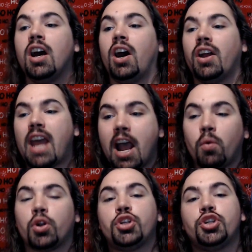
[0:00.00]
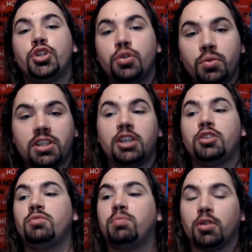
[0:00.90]
on our choosing
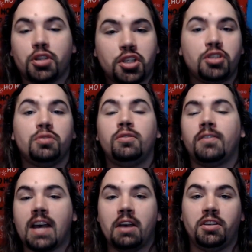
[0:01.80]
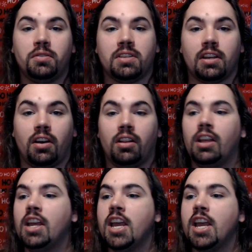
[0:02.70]
to pursue values at all.